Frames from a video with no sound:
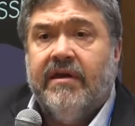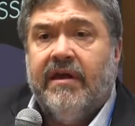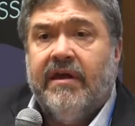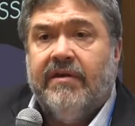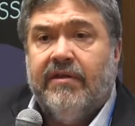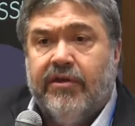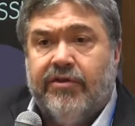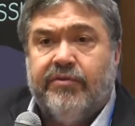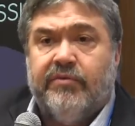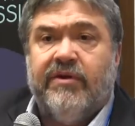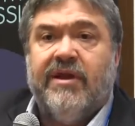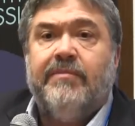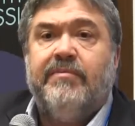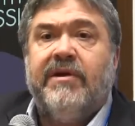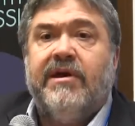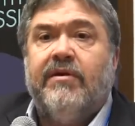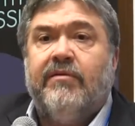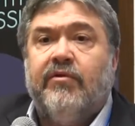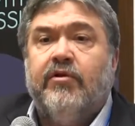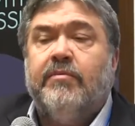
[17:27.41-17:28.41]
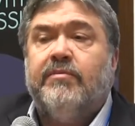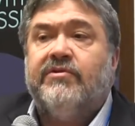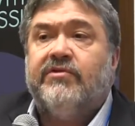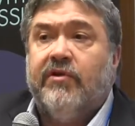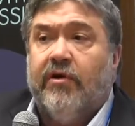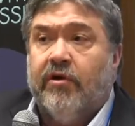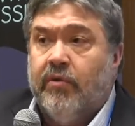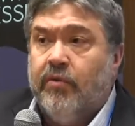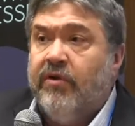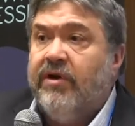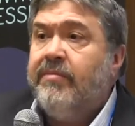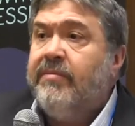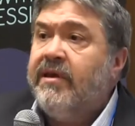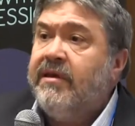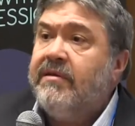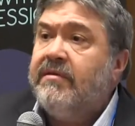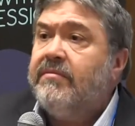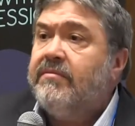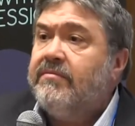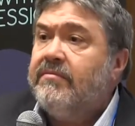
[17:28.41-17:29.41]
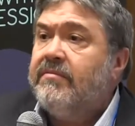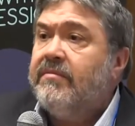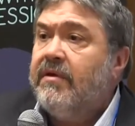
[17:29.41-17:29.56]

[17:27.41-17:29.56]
And the three big groups are women,